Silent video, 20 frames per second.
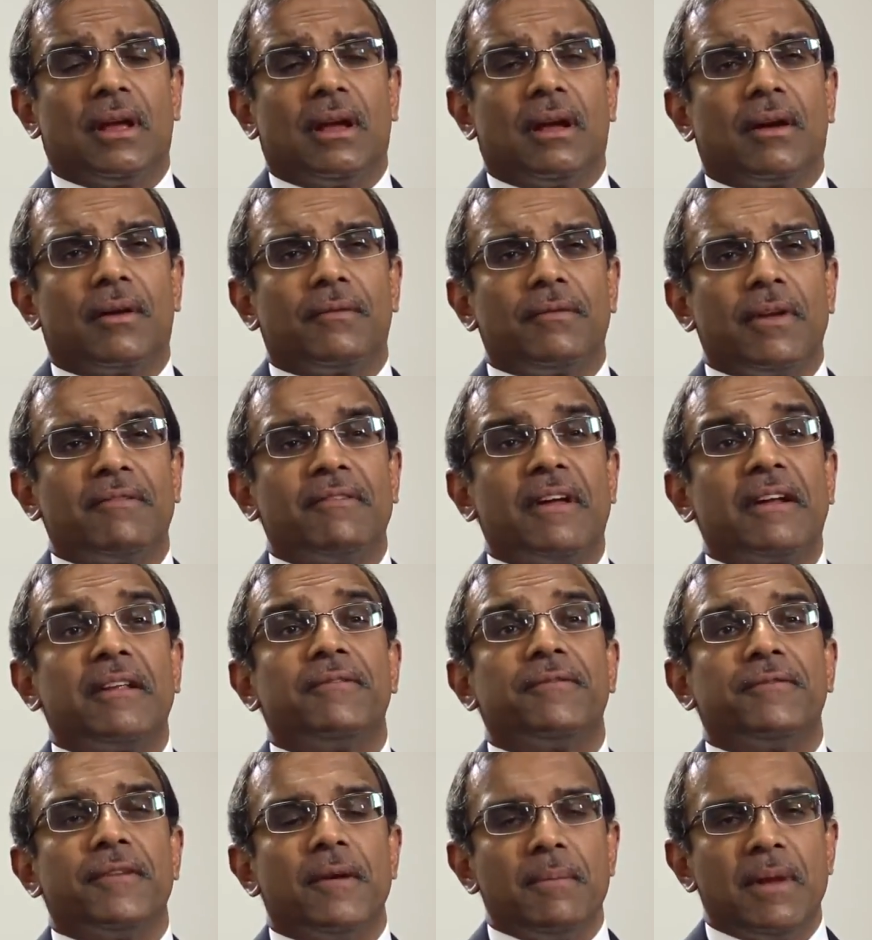Uh, we are very
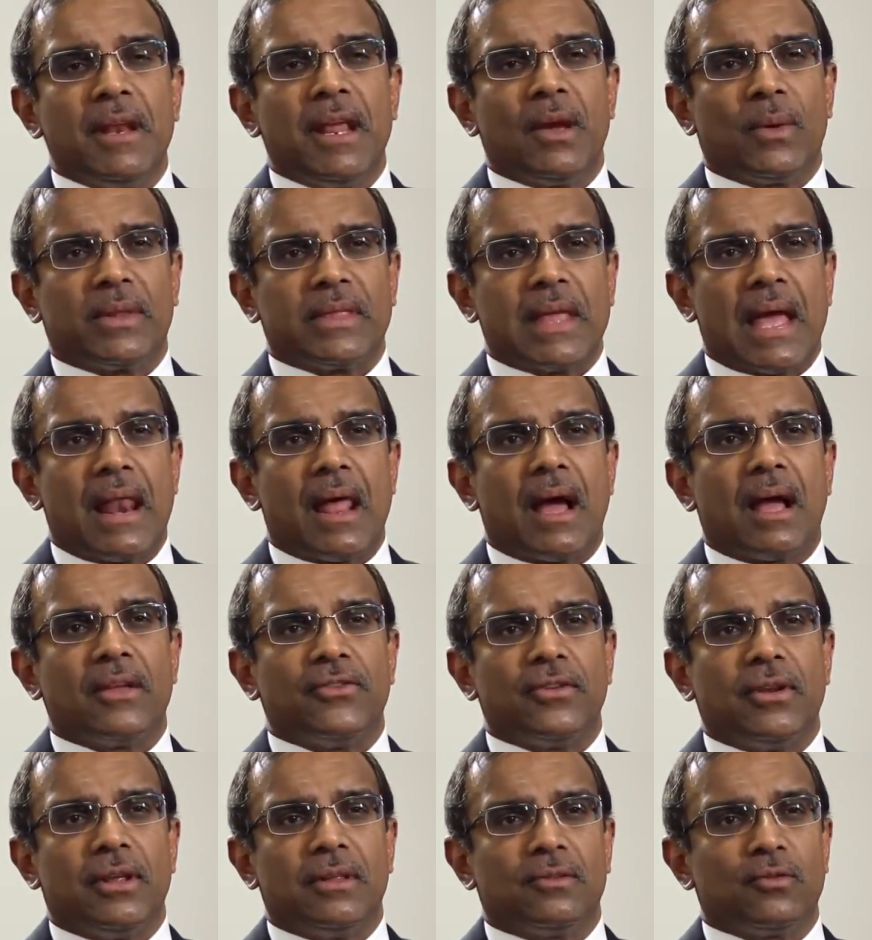familiar with
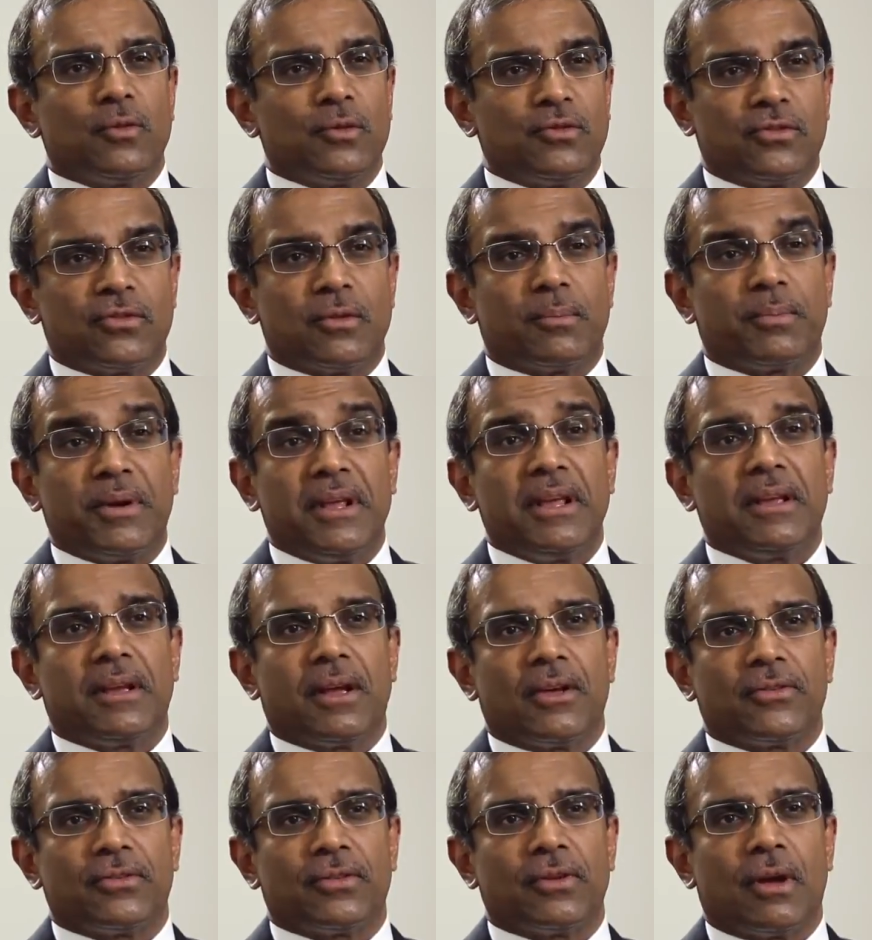L-arginines, which is a
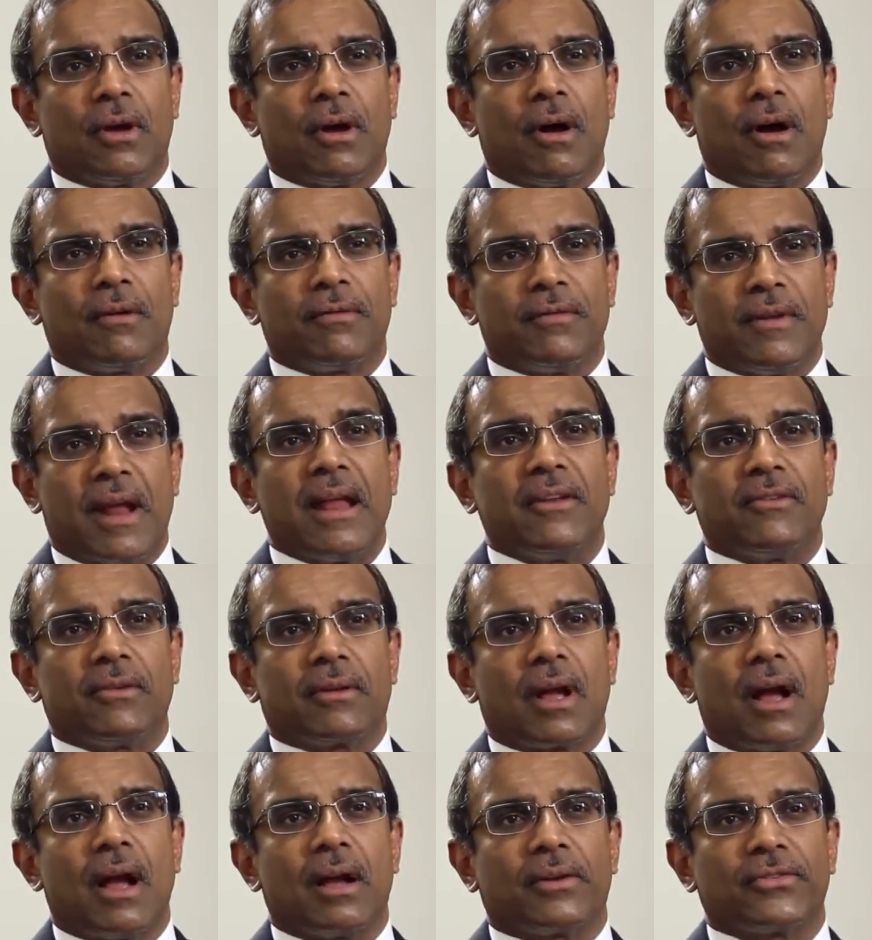precursor of
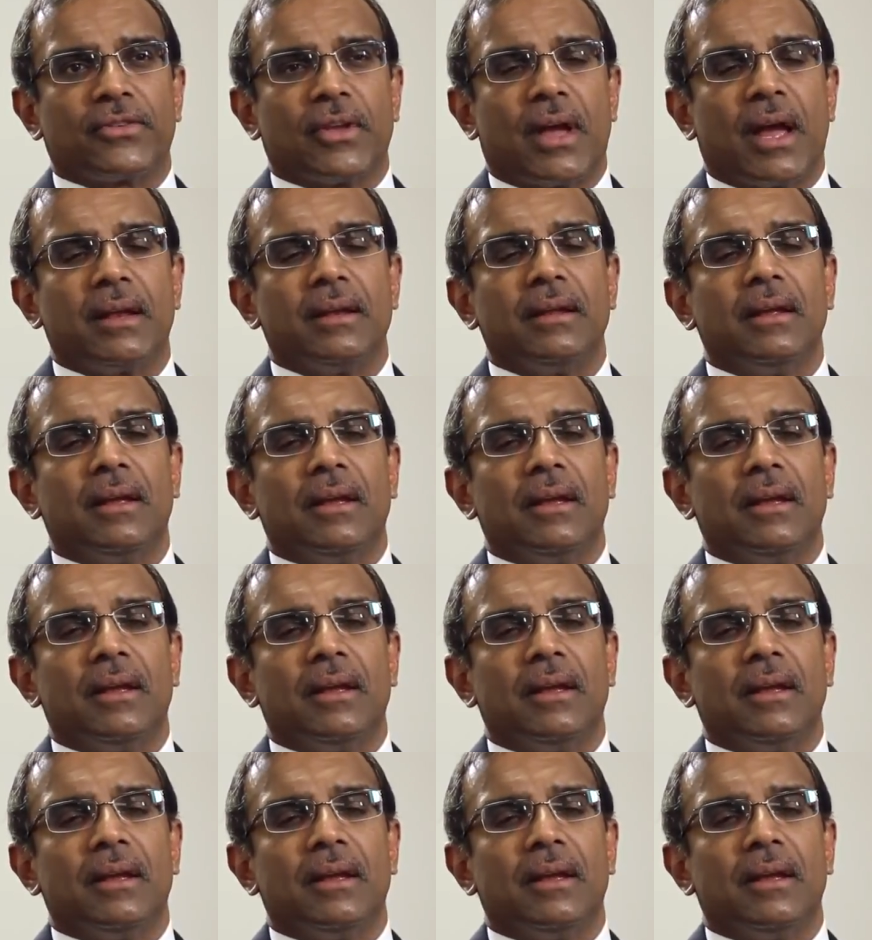nitric oxide.